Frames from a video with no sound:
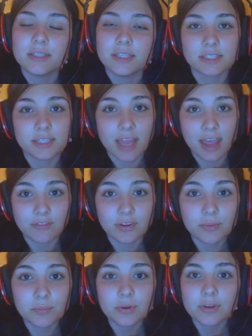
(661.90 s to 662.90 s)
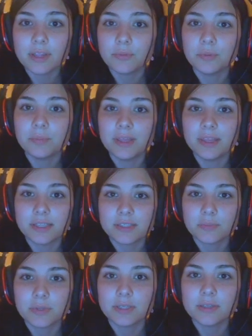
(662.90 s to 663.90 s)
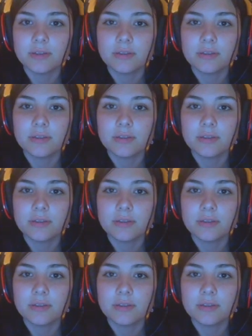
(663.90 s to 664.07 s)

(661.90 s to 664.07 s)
doesn't have a number, it will be this one.